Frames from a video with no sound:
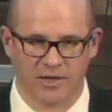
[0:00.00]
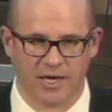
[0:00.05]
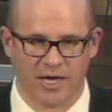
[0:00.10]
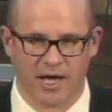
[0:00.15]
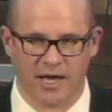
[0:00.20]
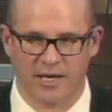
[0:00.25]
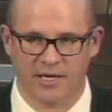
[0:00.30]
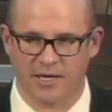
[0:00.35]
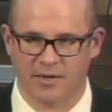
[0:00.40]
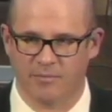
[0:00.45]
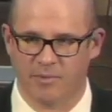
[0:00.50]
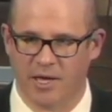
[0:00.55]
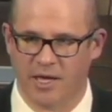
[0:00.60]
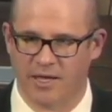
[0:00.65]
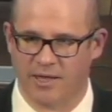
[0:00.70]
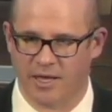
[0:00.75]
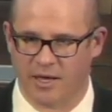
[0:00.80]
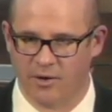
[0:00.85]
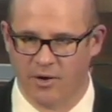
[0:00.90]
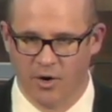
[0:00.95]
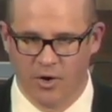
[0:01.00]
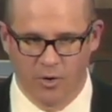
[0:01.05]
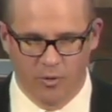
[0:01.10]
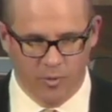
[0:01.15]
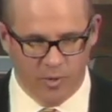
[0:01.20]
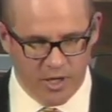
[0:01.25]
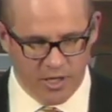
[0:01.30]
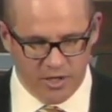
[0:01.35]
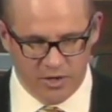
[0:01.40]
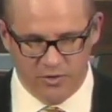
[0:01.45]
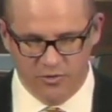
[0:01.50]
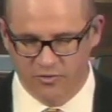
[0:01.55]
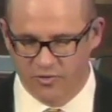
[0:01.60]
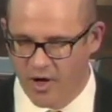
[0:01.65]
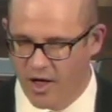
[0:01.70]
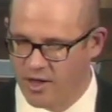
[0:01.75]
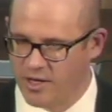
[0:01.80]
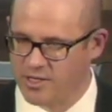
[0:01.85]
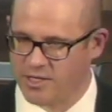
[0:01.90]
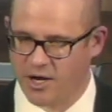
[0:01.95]
the idea being that when you
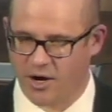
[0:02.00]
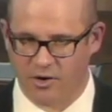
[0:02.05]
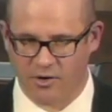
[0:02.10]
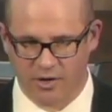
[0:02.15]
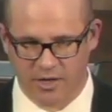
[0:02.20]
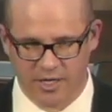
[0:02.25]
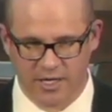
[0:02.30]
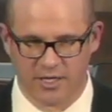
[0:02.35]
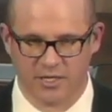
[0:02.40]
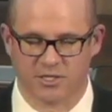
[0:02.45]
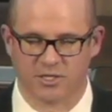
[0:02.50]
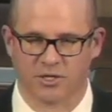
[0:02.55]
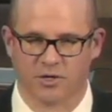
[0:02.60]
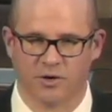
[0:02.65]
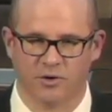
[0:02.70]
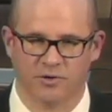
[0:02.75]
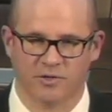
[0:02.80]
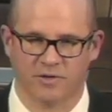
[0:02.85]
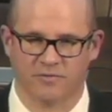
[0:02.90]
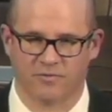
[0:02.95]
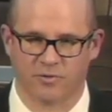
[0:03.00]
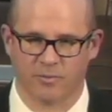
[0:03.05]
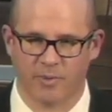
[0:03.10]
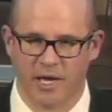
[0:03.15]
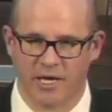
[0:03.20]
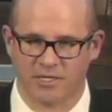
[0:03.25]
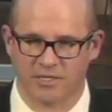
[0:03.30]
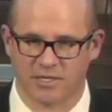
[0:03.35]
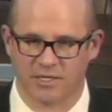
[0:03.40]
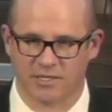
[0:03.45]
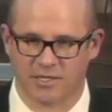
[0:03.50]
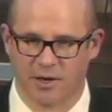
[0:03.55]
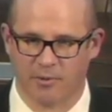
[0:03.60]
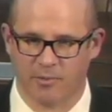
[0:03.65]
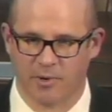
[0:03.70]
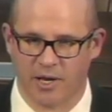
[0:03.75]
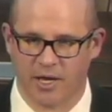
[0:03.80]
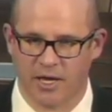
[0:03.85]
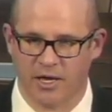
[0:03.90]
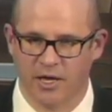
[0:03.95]
voluntarily disclose information to
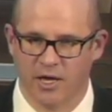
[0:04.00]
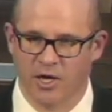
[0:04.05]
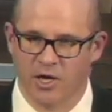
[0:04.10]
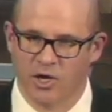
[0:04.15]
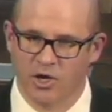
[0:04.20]
somebody,